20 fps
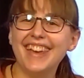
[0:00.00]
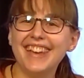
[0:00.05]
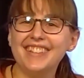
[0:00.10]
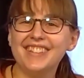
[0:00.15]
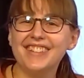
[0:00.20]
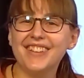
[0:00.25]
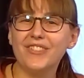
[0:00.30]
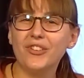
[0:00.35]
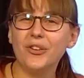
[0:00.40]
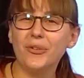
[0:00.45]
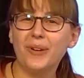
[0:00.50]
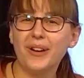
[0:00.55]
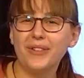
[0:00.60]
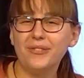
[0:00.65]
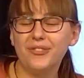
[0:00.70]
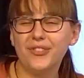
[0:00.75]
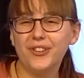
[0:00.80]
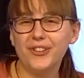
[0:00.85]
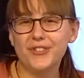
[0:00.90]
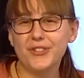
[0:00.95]
everyone for
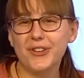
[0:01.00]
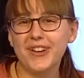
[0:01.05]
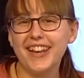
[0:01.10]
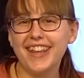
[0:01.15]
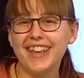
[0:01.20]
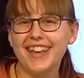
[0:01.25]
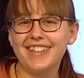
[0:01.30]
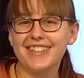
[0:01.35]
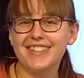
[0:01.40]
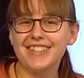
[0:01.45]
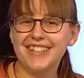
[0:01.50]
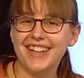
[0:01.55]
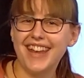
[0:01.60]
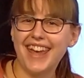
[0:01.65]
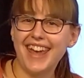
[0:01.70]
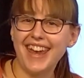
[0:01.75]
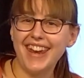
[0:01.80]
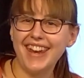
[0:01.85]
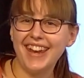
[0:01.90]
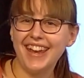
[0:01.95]
joining us today.
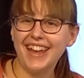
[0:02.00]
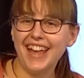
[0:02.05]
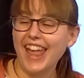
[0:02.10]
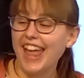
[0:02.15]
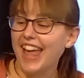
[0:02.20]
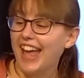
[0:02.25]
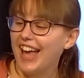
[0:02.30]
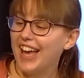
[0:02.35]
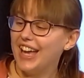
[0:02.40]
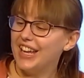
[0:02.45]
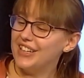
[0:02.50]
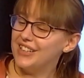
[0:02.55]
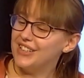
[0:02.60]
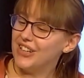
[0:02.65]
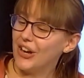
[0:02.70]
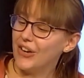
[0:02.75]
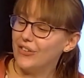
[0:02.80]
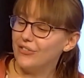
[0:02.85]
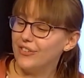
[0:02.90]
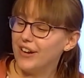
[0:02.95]
And our
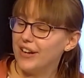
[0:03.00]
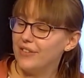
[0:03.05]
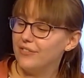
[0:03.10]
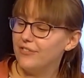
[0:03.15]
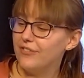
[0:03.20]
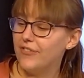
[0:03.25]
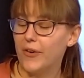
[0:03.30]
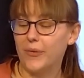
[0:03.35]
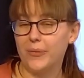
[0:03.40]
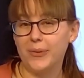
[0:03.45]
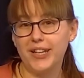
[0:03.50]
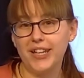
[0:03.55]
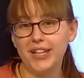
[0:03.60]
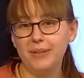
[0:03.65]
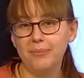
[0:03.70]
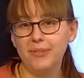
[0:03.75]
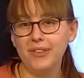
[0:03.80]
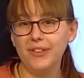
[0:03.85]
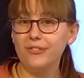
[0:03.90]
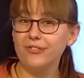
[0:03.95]
friend Phoneme the
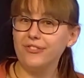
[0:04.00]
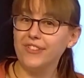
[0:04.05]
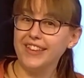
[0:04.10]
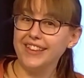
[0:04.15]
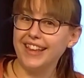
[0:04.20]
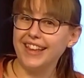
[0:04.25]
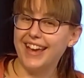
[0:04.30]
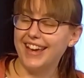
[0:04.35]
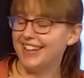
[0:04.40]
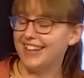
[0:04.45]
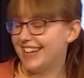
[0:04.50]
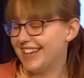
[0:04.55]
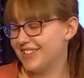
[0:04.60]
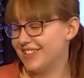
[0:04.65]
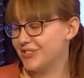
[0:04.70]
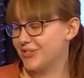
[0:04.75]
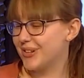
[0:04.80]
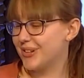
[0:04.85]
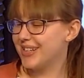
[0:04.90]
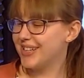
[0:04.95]
feline has
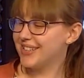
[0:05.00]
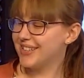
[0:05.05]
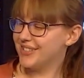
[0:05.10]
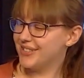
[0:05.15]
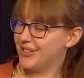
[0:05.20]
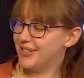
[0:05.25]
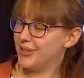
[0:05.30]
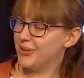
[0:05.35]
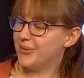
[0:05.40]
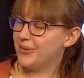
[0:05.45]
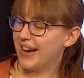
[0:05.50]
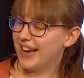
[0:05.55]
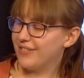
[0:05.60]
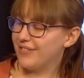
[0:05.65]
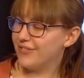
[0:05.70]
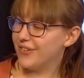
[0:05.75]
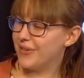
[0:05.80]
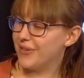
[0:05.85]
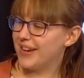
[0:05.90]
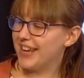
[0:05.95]
joined us too. Hi
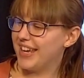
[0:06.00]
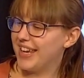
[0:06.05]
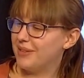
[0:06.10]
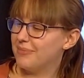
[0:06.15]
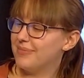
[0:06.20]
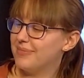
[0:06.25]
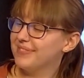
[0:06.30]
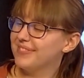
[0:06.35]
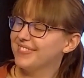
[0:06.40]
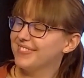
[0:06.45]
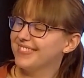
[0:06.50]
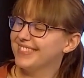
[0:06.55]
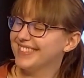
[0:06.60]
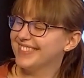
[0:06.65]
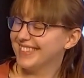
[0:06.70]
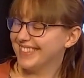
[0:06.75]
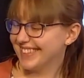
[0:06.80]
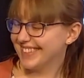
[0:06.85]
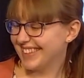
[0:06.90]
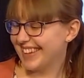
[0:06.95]
Phoneme.
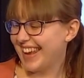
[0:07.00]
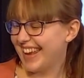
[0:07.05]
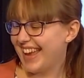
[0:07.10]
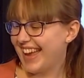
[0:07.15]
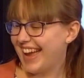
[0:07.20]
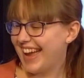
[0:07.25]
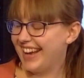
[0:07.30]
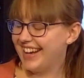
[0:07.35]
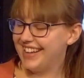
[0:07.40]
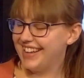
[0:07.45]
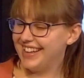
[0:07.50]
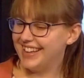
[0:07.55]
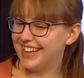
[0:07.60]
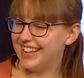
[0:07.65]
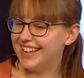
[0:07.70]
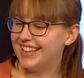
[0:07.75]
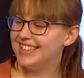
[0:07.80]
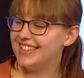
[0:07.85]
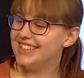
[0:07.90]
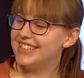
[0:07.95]
Hi.
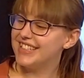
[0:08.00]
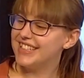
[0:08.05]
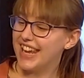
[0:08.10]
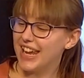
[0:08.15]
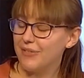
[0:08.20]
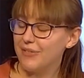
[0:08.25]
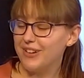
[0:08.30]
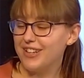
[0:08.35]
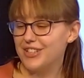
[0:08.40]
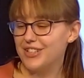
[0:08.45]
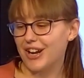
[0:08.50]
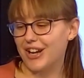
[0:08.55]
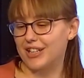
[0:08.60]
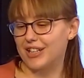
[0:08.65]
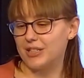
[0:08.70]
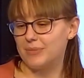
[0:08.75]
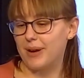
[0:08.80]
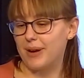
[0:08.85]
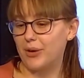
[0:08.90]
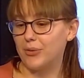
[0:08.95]
Today we talked
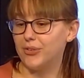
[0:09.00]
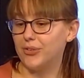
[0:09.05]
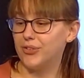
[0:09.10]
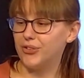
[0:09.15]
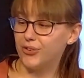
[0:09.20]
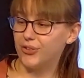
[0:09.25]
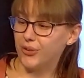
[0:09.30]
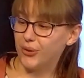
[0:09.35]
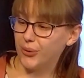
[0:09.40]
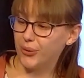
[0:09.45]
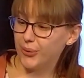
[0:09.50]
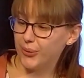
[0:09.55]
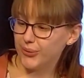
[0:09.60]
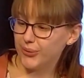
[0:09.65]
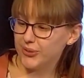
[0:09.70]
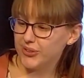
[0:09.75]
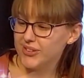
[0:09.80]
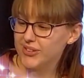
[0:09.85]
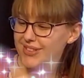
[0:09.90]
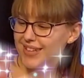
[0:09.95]
about
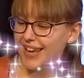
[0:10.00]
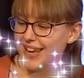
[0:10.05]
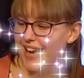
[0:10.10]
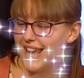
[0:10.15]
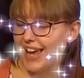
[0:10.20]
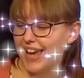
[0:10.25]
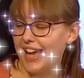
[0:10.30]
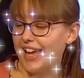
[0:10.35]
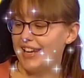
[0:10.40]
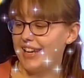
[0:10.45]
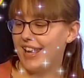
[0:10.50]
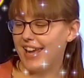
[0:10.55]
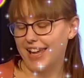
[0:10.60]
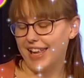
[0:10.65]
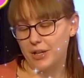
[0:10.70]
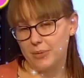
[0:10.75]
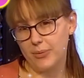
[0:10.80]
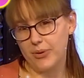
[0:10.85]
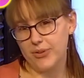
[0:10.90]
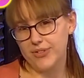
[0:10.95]
zoos and
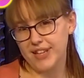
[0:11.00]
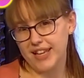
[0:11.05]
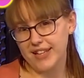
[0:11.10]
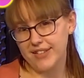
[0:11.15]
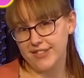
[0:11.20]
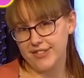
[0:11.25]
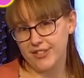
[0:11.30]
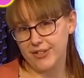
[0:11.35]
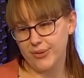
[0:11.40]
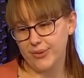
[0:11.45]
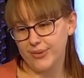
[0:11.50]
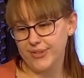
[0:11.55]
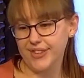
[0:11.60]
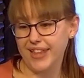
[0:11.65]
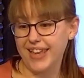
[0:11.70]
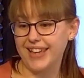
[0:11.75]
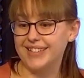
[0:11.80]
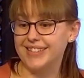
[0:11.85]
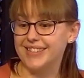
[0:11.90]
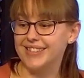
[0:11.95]
animals at zoos like
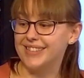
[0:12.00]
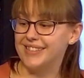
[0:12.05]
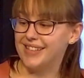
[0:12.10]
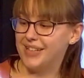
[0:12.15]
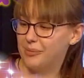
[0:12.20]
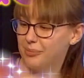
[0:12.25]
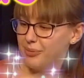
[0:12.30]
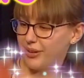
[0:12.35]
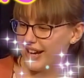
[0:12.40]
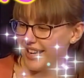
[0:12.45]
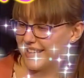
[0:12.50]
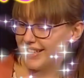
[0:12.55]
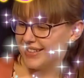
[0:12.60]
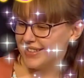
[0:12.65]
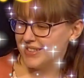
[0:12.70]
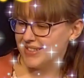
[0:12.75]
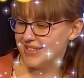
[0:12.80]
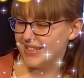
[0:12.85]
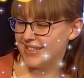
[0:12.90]
zebras